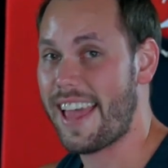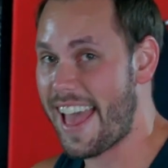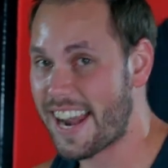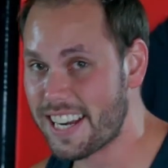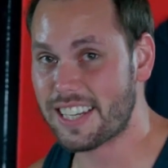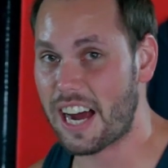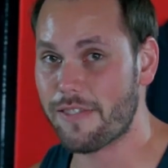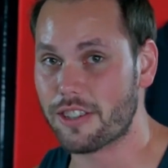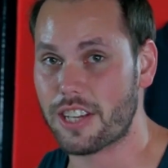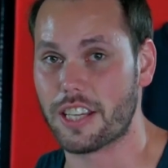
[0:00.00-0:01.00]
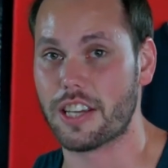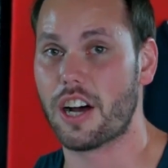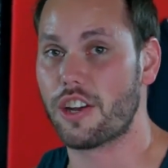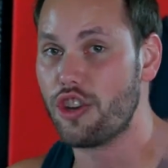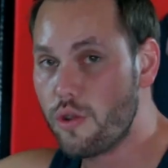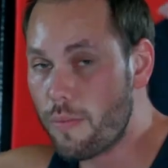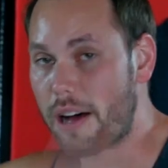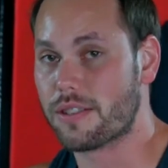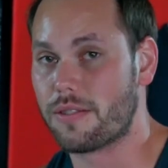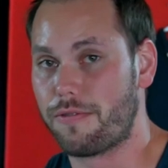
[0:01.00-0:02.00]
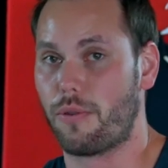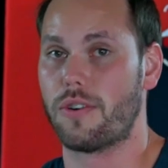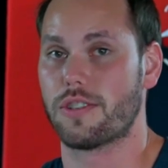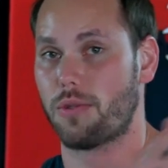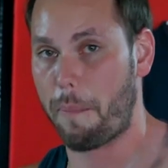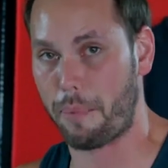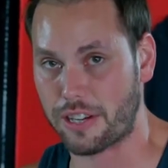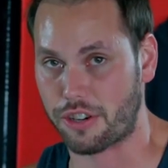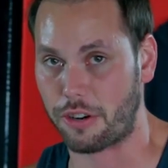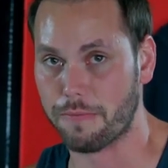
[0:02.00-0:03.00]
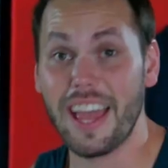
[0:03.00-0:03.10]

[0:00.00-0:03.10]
anytime you're taking on new amounts of force or pressure.